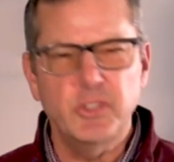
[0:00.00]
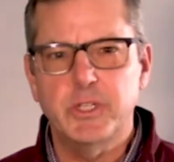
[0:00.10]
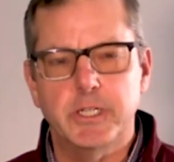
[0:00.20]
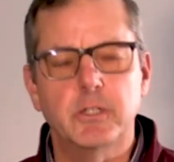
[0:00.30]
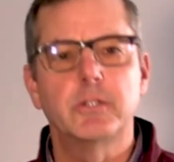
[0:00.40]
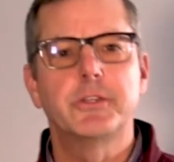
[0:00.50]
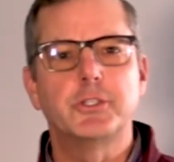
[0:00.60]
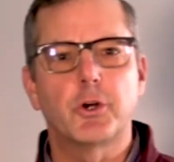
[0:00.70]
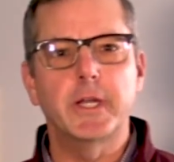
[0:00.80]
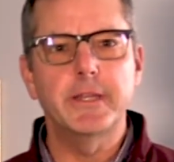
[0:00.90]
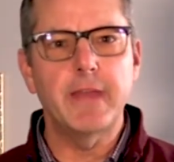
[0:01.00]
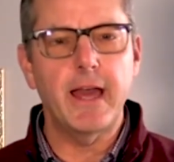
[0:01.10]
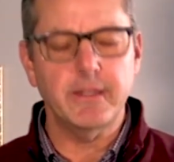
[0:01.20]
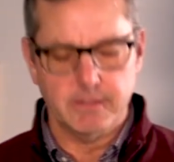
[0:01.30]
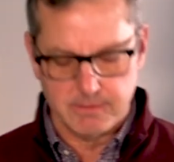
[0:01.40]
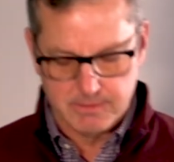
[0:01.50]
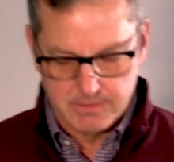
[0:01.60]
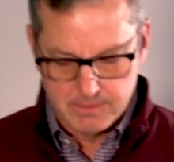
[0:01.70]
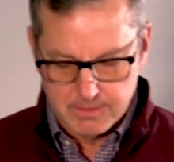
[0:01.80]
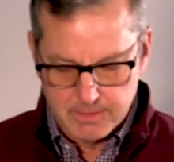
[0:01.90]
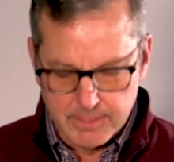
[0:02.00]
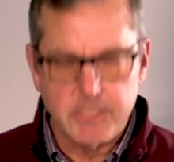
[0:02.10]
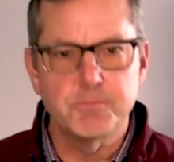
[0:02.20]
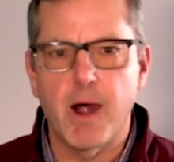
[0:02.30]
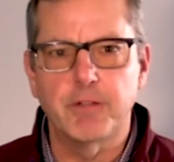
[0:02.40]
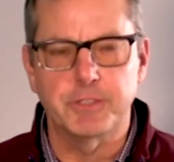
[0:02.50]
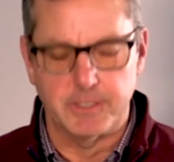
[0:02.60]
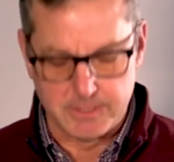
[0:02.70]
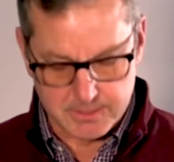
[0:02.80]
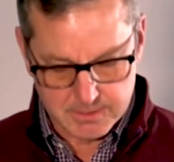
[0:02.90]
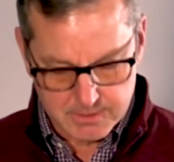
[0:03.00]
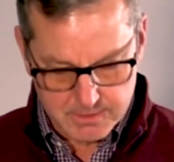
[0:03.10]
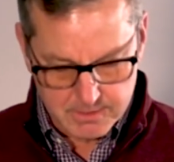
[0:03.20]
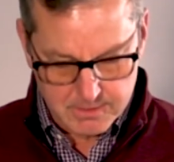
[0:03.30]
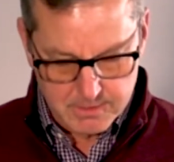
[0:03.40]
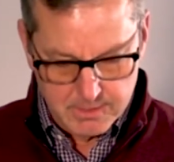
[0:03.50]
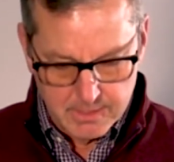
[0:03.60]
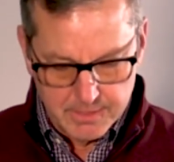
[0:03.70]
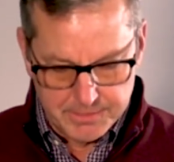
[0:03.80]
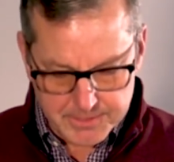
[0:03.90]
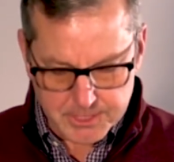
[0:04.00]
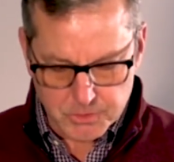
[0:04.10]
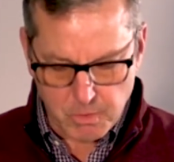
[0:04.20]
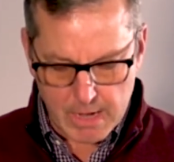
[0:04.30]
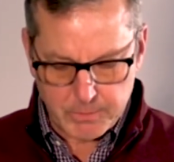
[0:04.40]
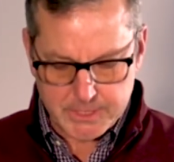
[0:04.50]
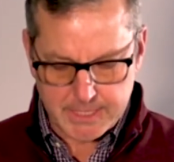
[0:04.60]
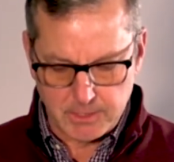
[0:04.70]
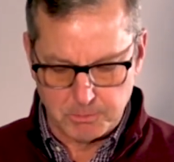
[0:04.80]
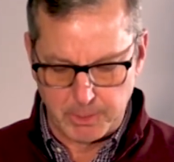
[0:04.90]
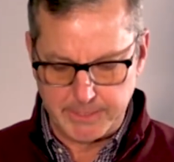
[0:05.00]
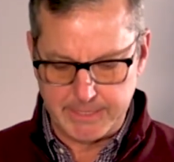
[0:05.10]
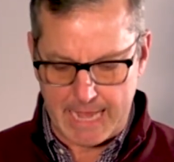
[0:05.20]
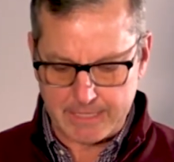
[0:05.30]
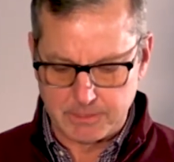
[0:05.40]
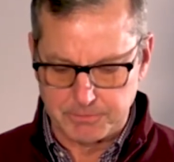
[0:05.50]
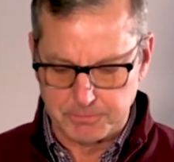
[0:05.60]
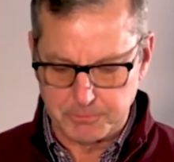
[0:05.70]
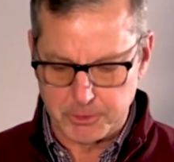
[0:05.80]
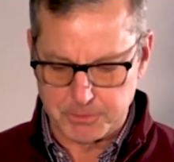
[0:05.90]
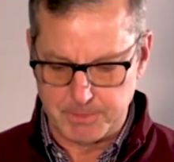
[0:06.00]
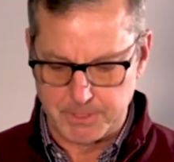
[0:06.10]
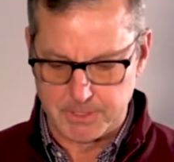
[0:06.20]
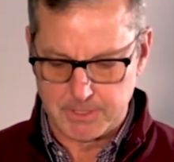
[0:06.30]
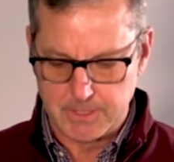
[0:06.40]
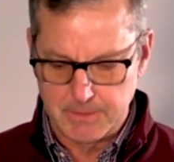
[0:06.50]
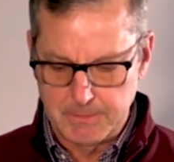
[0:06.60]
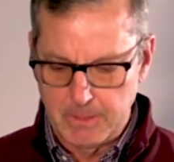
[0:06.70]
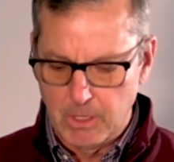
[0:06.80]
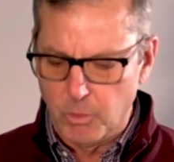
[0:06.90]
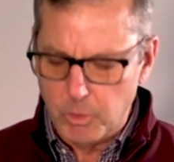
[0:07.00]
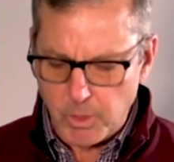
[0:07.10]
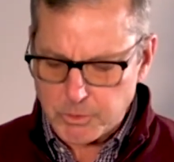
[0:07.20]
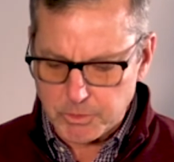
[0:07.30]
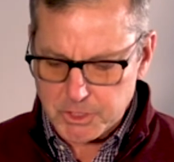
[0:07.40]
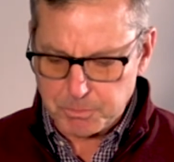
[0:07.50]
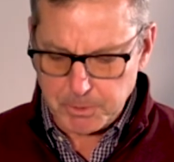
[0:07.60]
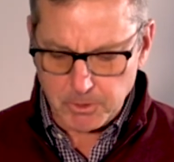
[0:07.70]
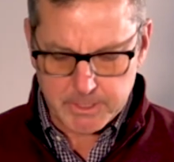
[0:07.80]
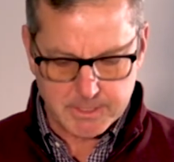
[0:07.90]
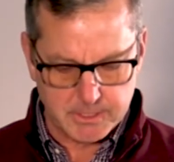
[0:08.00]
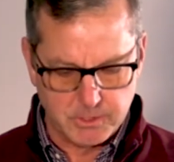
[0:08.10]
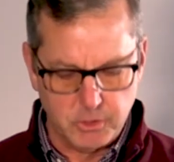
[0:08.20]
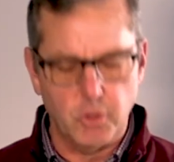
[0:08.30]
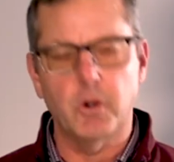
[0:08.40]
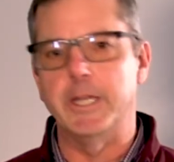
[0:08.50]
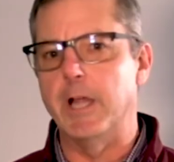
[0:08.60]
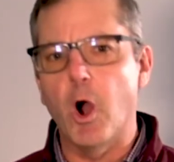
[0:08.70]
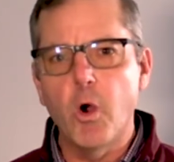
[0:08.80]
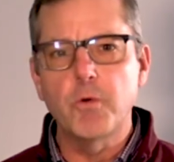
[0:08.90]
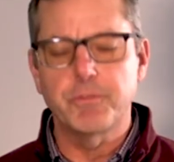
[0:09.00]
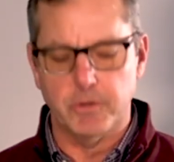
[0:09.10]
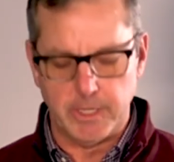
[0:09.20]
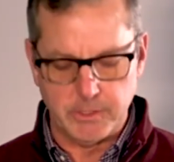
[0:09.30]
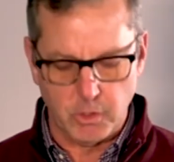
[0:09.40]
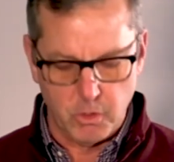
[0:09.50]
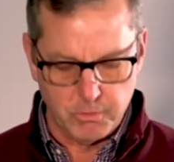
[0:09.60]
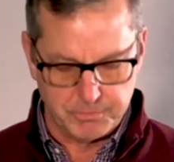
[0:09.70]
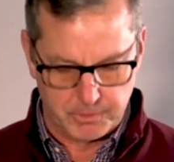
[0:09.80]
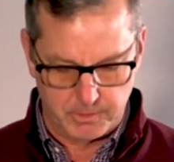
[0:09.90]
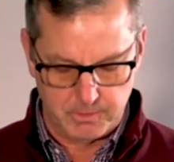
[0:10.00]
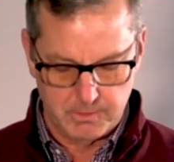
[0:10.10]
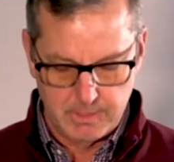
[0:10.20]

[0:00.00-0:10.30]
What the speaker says: you hear the joy in that? It is marvelous. This is why we celebrate the octave of Christmas. We want to experience this glory over and over.